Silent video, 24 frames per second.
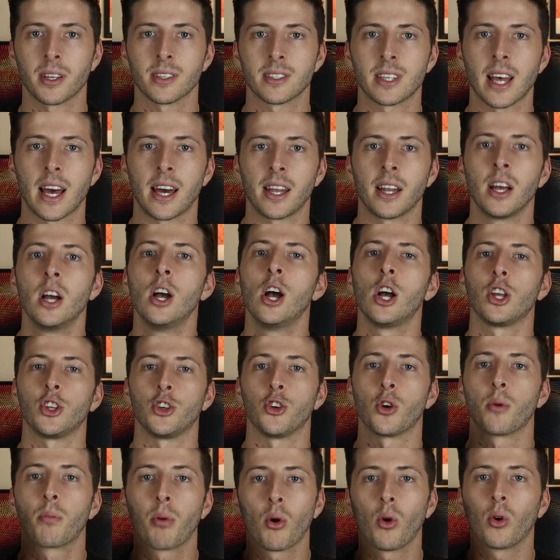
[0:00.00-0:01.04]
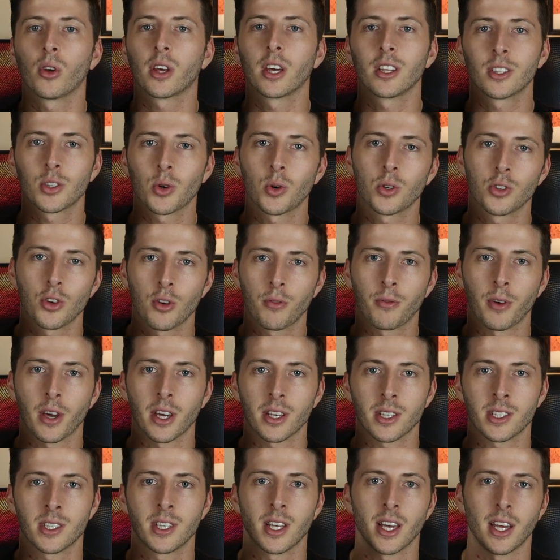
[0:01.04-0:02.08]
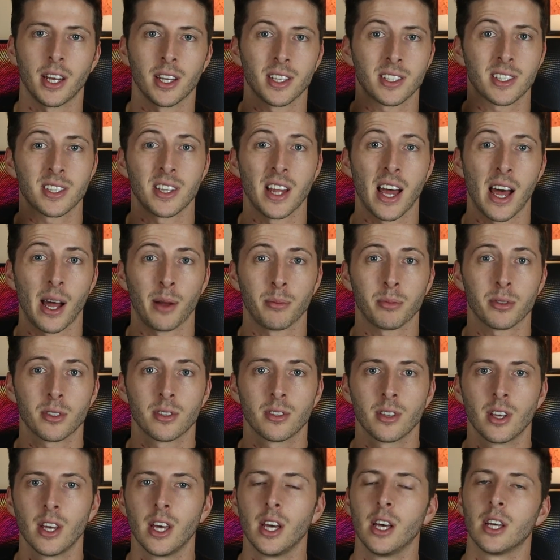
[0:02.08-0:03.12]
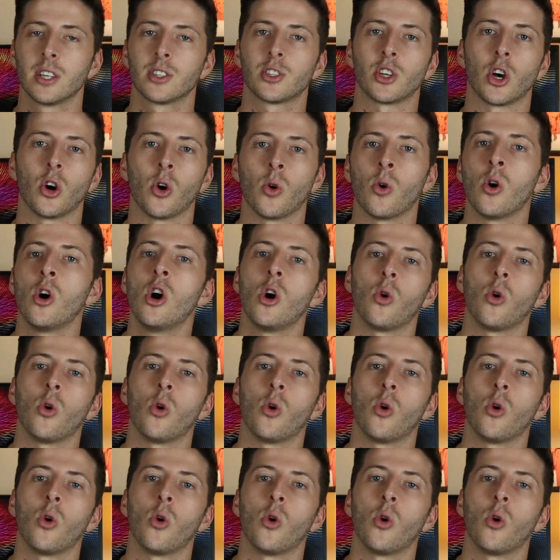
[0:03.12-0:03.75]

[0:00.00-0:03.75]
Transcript: is that you're pulling it towards your face and it snaps. So